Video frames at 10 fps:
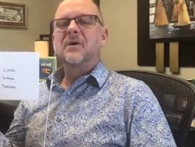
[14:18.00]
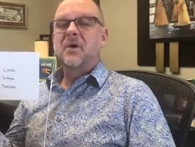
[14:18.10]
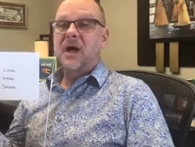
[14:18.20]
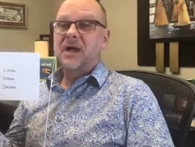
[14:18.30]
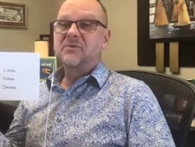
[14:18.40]

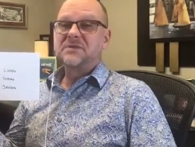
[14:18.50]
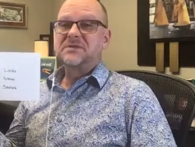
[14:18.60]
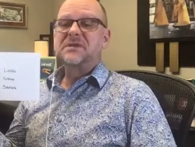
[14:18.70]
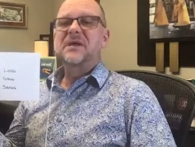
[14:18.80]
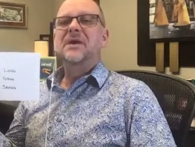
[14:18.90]
I would
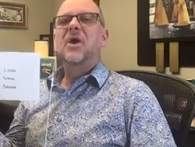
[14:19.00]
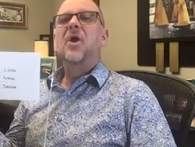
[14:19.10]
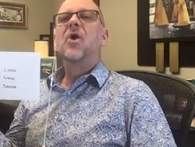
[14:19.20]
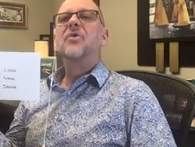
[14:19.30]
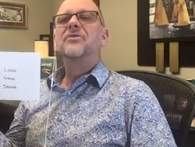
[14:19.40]
say
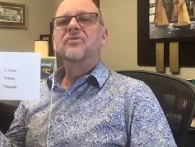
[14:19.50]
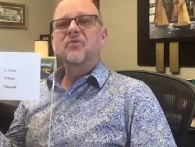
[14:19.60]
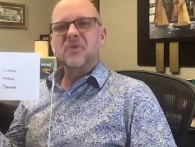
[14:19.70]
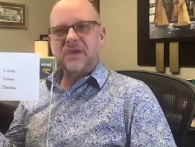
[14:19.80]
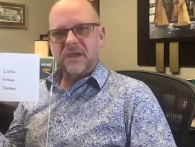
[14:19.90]
all
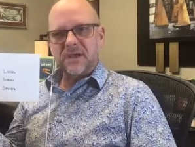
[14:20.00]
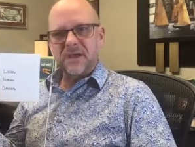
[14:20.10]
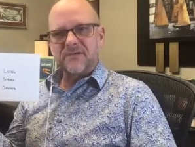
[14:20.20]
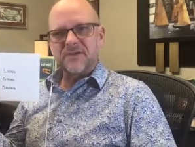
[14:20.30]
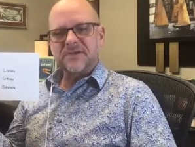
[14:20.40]
3
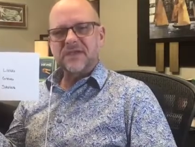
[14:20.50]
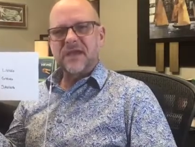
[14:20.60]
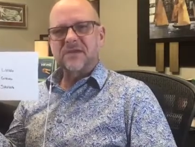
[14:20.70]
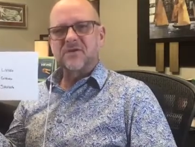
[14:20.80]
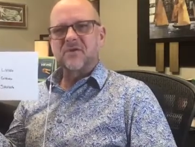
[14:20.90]
of these
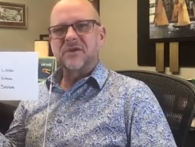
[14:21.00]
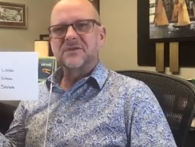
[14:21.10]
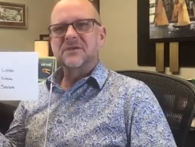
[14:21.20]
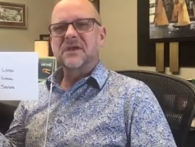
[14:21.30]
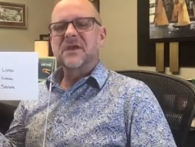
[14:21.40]
categories
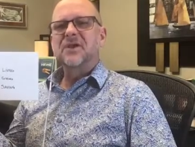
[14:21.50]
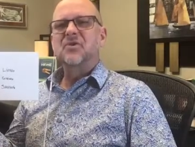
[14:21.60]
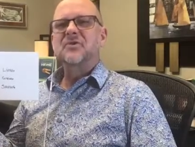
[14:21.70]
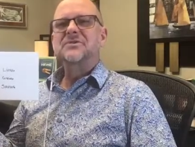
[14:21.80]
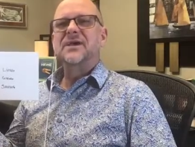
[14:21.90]
in
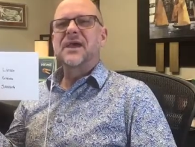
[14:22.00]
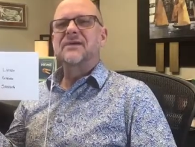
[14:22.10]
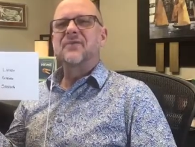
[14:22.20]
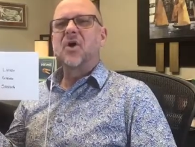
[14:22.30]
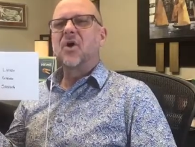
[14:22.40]
order to have
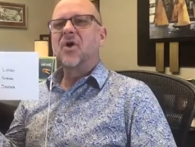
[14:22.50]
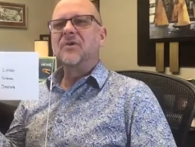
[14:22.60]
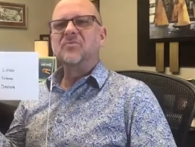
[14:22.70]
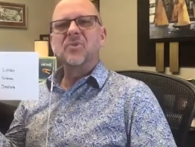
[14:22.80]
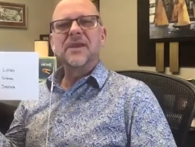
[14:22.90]
all the
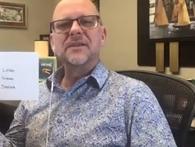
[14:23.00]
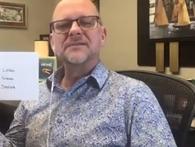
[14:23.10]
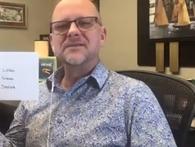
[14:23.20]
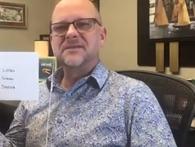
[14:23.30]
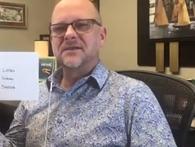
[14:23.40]
bread and
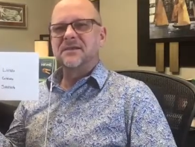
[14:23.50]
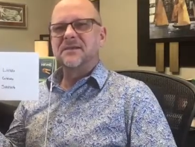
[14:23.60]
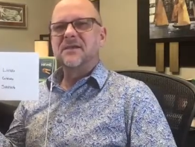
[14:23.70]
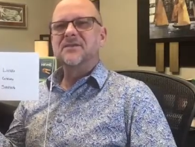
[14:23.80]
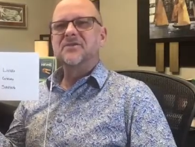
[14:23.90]
seed
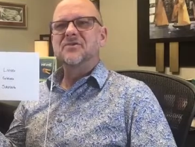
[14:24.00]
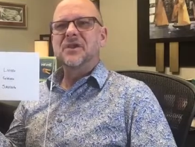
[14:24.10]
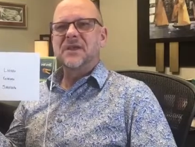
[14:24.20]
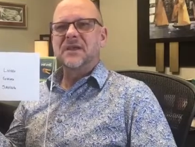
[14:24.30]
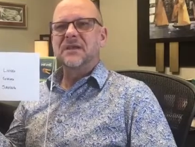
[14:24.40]
you
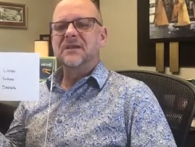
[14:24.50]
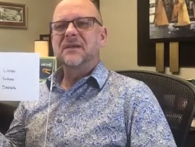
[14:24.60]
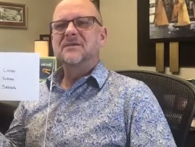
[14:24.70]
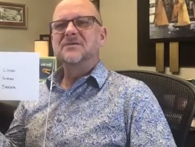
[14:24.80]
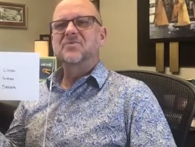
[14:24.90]
need
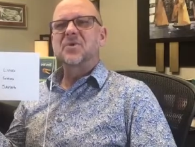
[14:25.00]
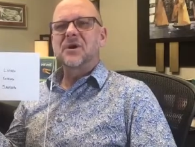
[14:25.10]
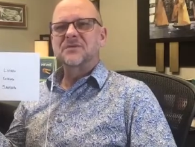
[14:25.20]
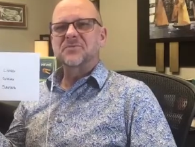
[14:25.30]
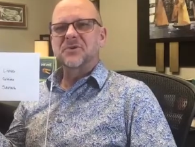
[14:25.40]
to
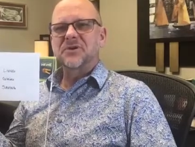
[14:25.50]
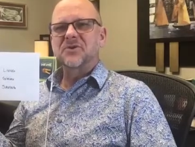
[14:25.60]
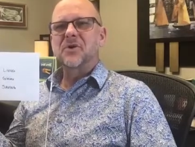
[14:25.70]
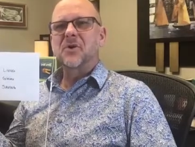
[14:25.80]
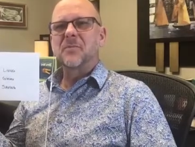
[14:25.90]
prosper in your
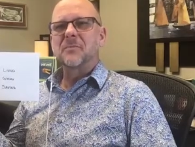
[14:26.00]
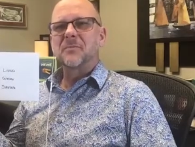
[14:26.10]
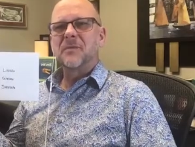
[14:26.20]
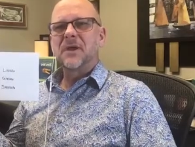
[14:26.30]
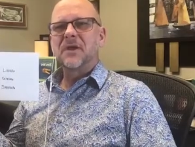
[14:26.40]
home.
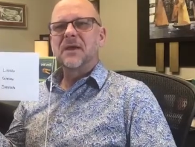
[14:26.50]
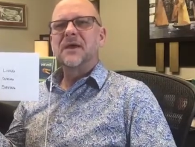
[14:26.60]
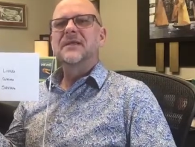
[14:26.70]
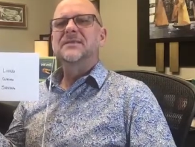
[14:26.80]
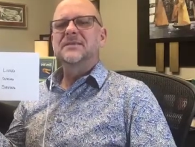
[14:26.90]

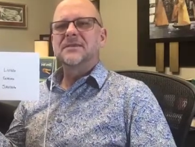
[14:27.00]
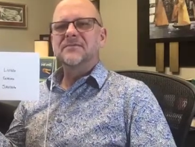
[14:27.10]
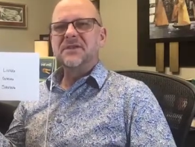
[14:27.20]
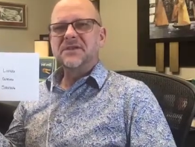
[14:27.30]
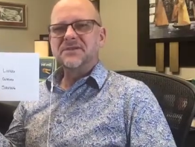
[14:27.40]

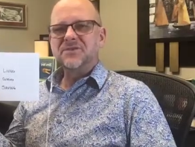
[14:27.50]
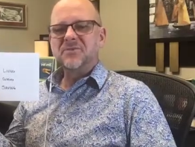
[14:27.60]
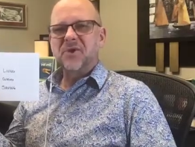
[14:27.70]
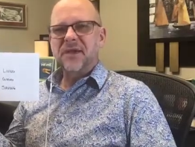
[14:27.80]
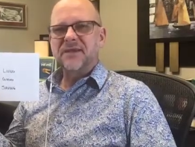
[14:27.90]
Living is your
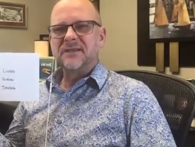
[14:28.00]
bread.